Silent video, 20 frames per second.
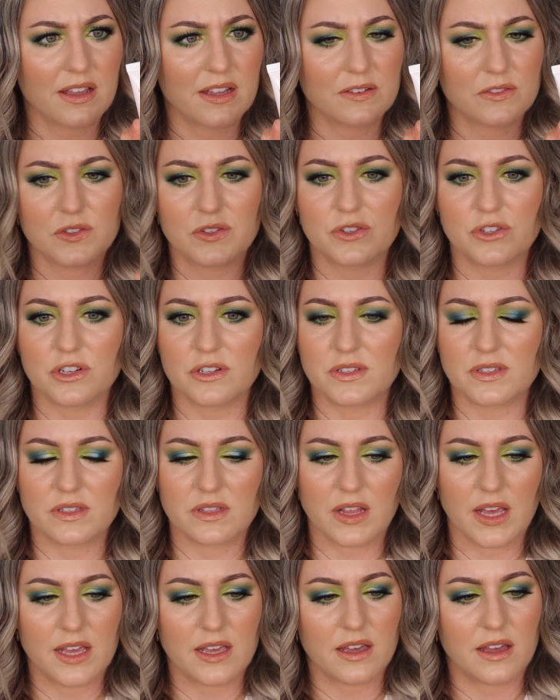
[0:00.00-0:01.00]
It's
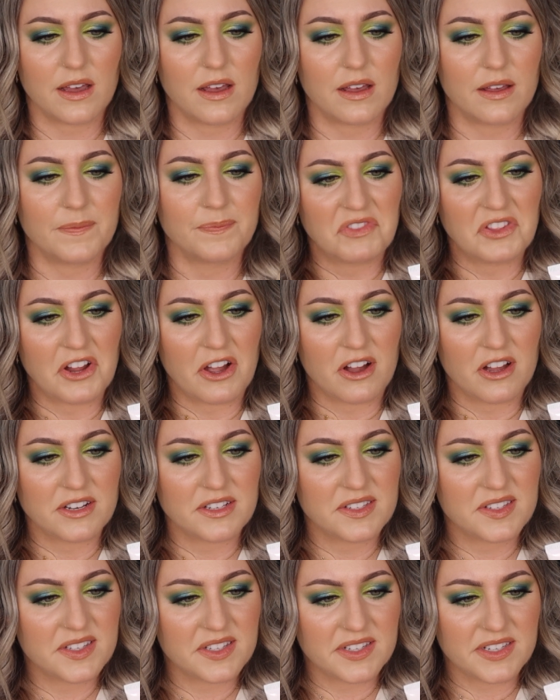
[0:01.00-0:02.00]
just like a
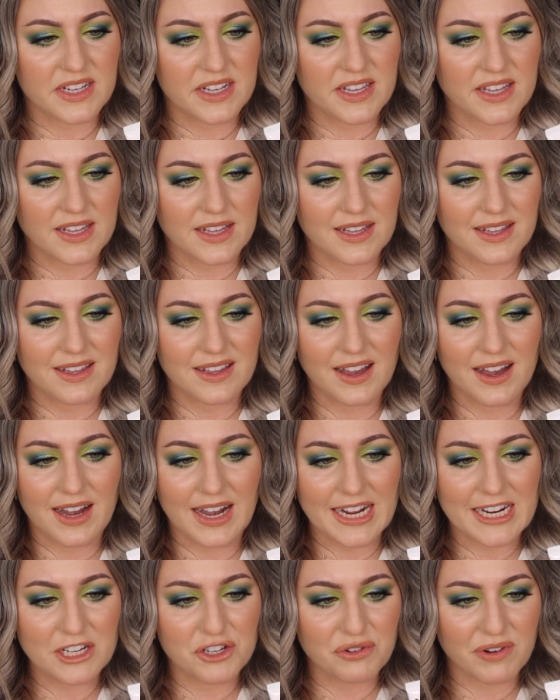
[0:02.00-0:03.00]
non-sticky,
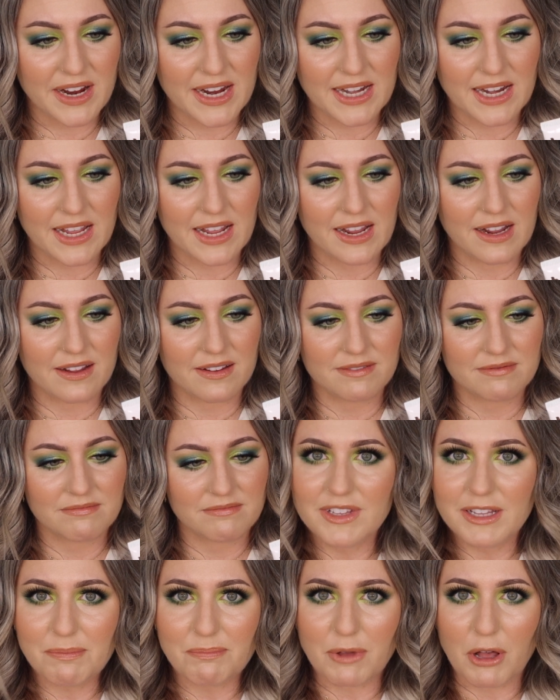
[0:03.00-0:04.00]

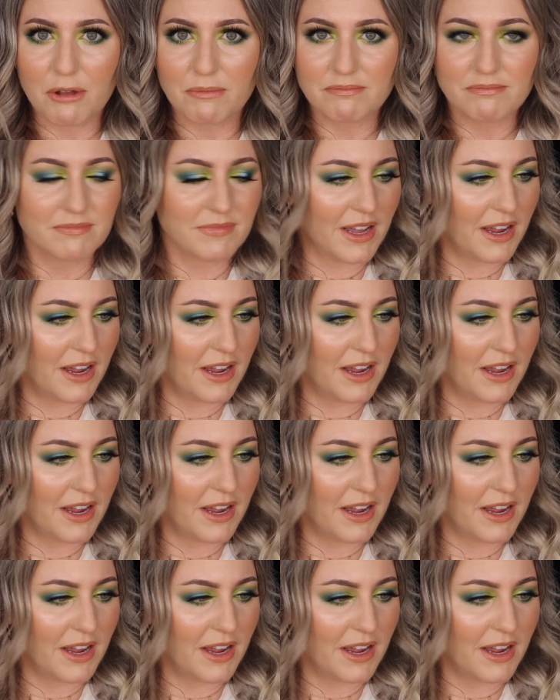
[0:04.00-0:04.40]
hydrating lip balm.